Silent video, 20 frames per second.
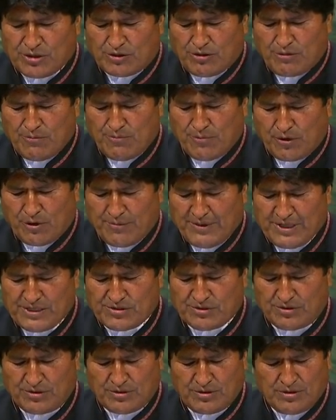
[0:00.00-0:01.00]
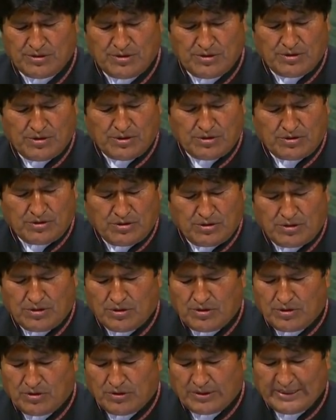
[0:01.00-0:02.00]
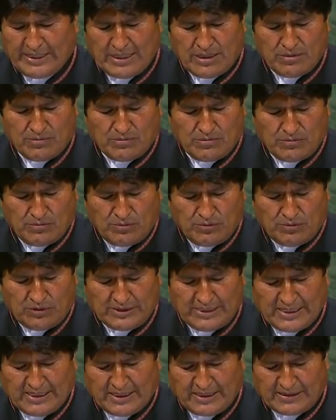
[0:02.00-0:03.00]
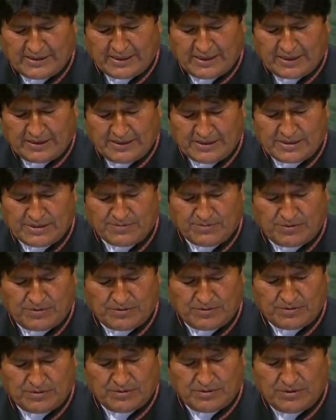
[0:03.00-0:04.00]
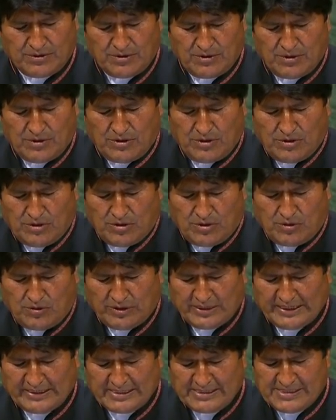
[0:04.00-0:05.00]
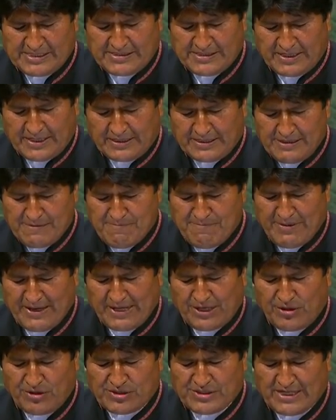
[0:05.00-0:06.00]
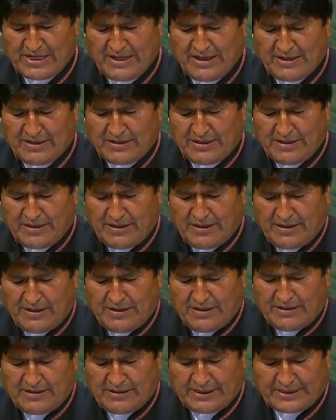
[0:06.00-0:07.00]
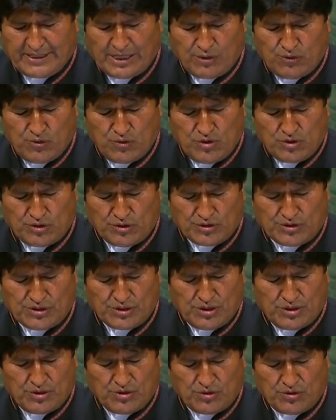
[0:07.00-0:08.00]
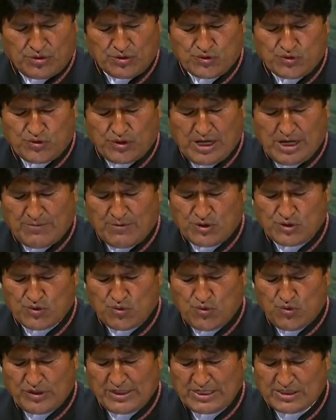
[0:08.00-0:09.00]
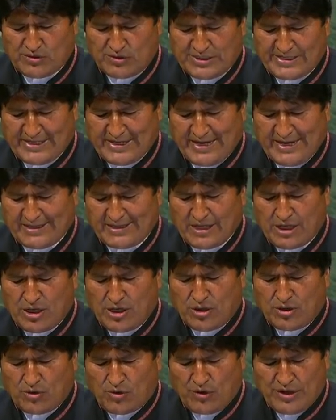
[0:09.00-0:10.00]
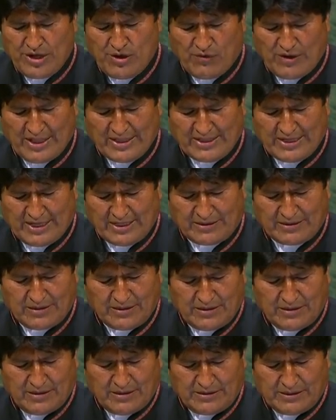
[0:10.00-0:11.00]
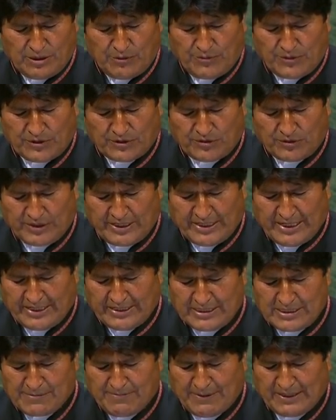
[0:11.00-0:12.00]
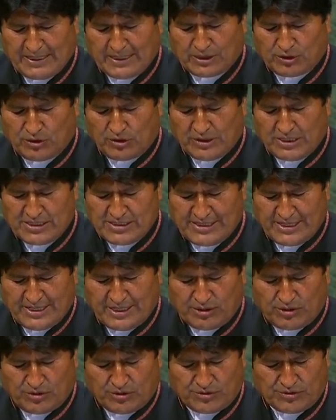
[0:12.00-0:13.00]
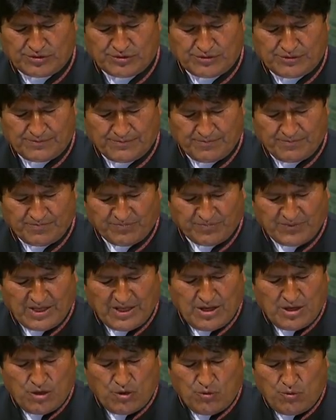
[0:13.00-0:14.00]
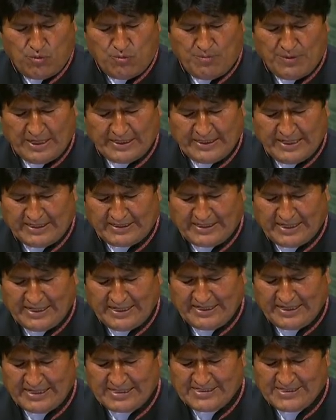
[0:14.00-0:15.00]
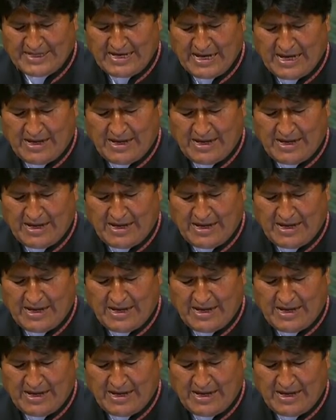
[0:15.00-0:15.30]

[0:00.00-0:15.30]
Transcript: a pluralistic economic model and redistribution of wealth. Brothers and sisters, we confirm our commitment to multilateralism. Together we must build a society with equal opportunity for one and all.